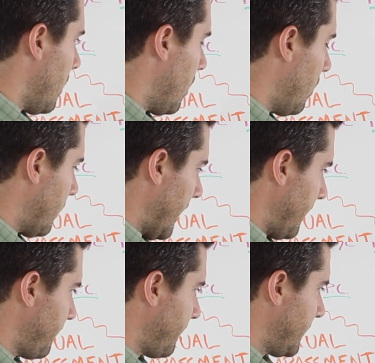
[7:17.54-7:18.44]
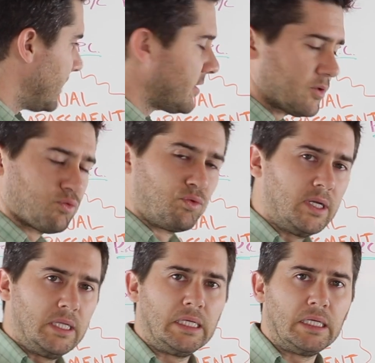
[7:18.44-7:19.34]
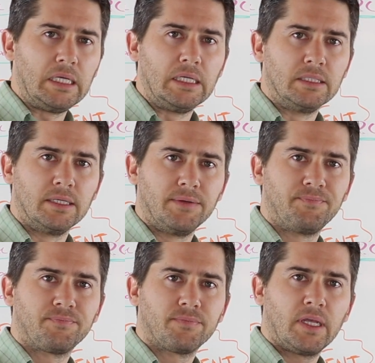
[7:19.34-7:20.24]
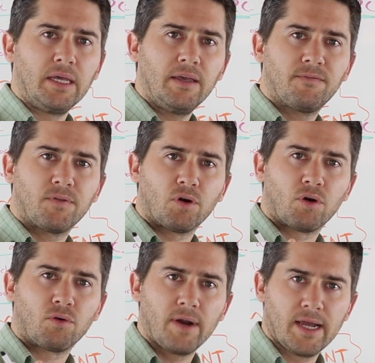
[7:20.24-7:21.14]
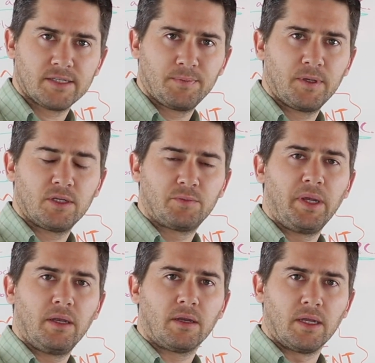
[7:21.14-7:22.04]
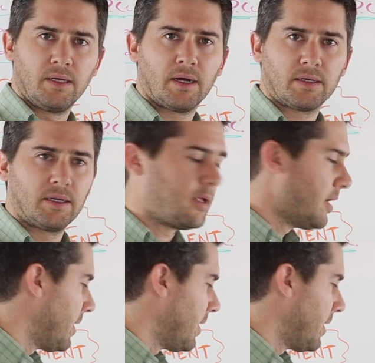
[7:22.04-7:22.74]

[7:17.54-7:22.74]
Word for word: Okay, this is really easy. If the harassment is being conducted